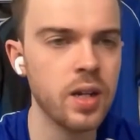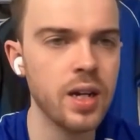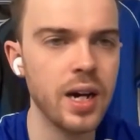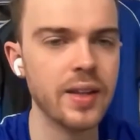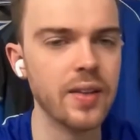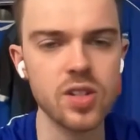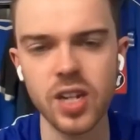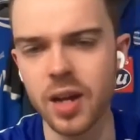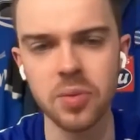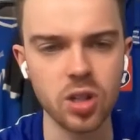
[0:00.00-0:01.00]
And then the
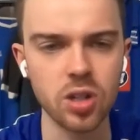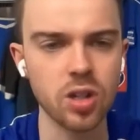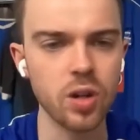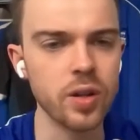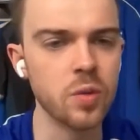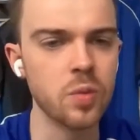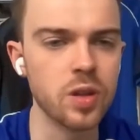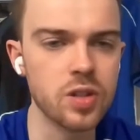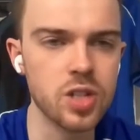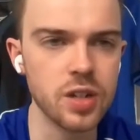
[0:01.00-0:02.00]
statement concluded
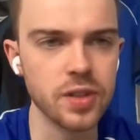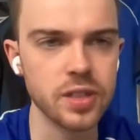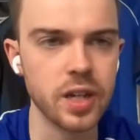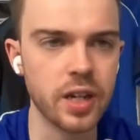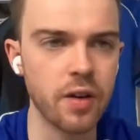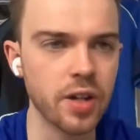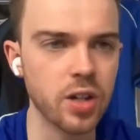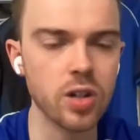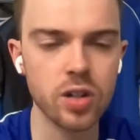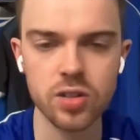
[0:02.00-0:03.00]
with Chief Exec Gary
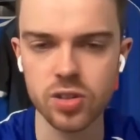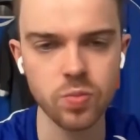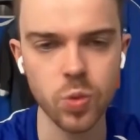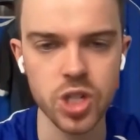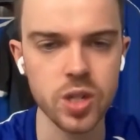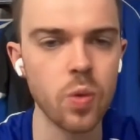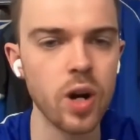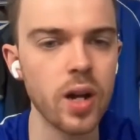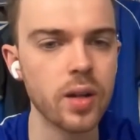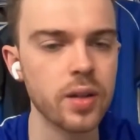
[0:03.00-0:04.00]
Cook just wishing him
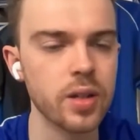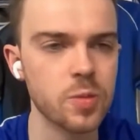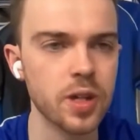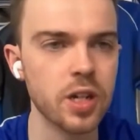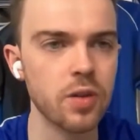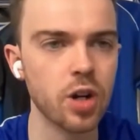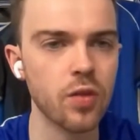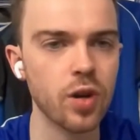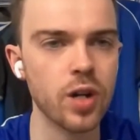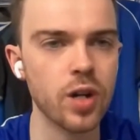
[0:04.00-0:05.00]
well and a speedy
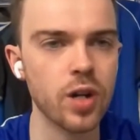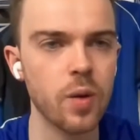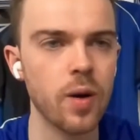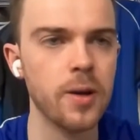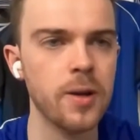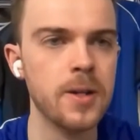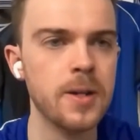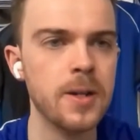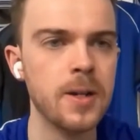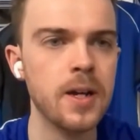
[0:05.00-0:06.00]
recovery and so
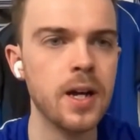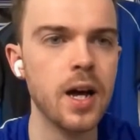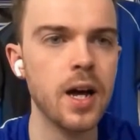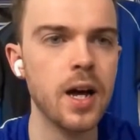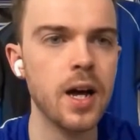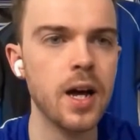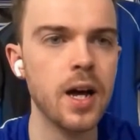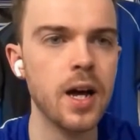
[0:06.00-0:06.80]
on.